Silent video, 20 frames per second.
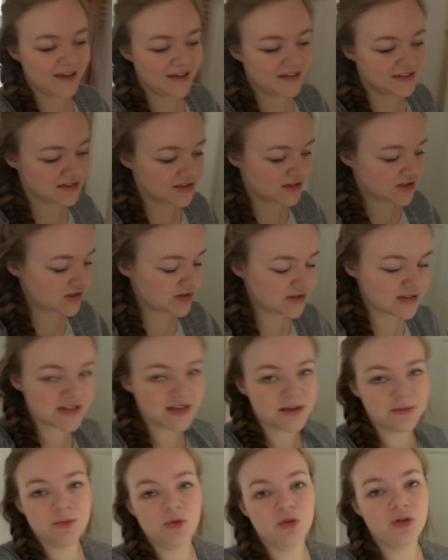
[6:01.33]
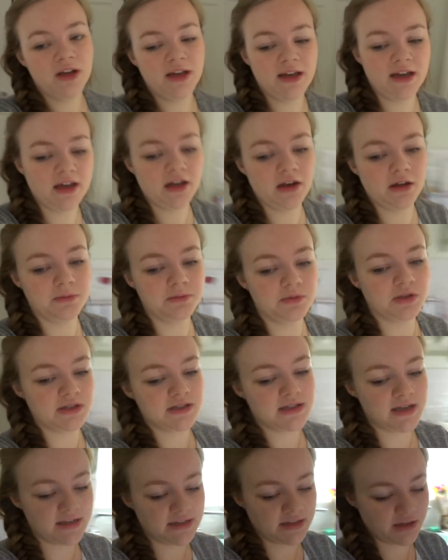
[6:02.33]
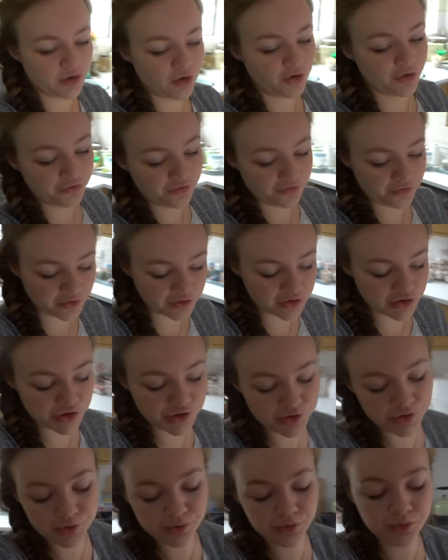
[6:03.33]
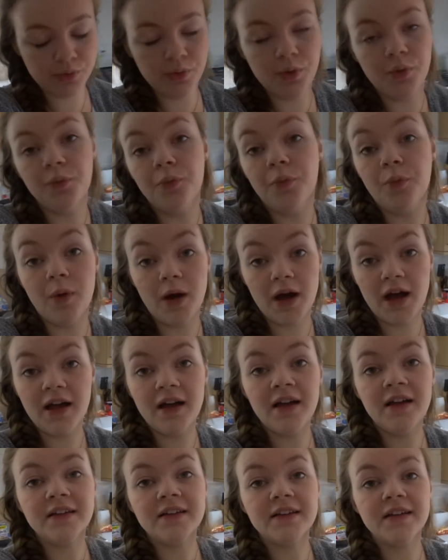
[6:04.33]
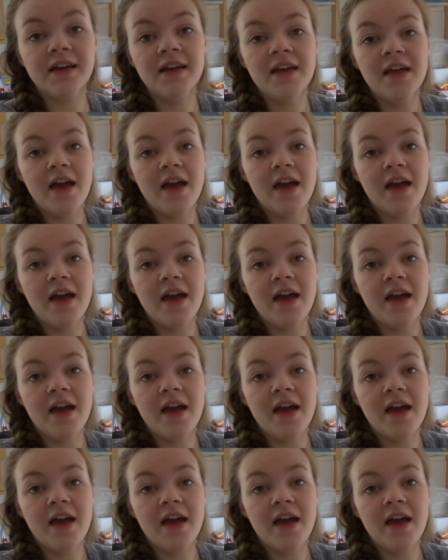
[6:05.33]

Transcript: it's Tuesday morning and I'm just heading off to work.